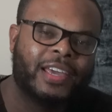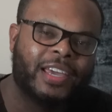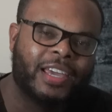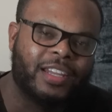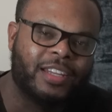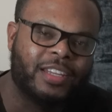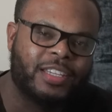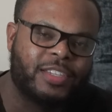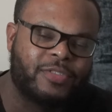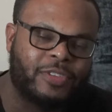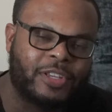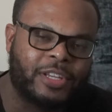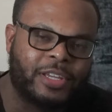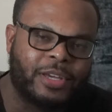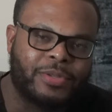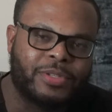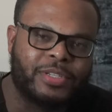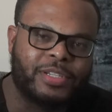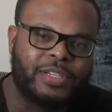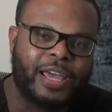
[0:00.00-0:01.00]
In this
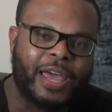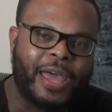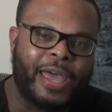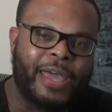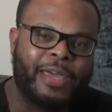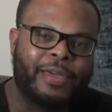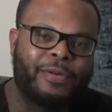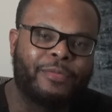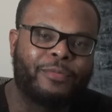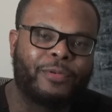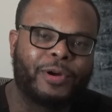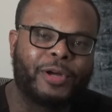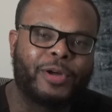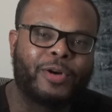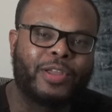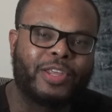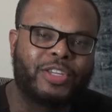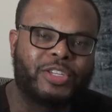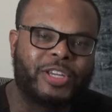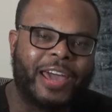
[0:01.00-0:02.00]
video today, we're
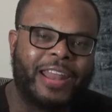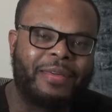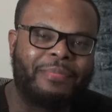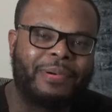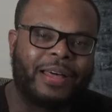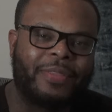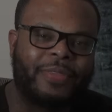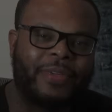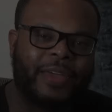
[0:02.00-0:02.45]
gonna chat about